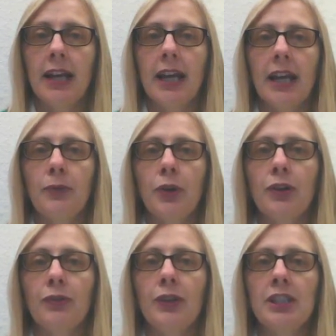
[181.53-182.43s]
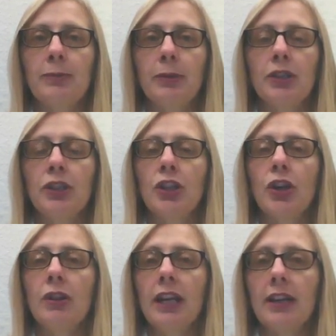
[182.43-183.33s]
and where feasible no
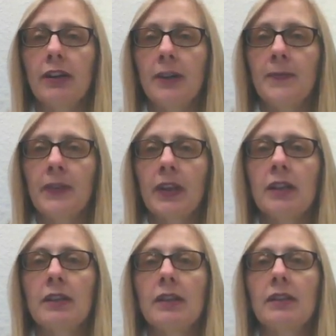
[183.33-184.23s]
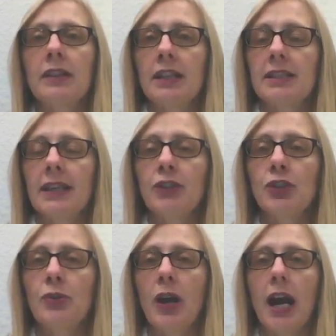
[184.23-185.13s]
later than
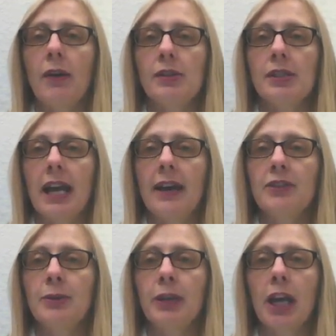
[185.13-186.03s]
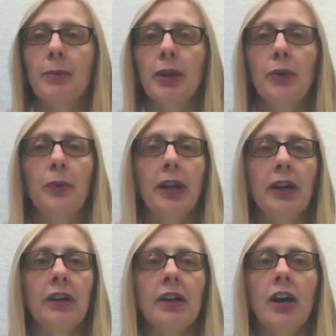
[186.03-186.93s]
72 hours after becoming
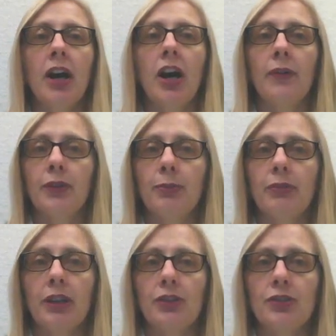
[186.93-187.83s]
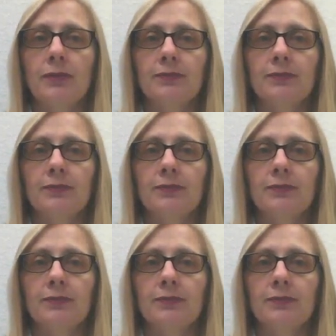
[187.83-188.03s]
aware of the breach.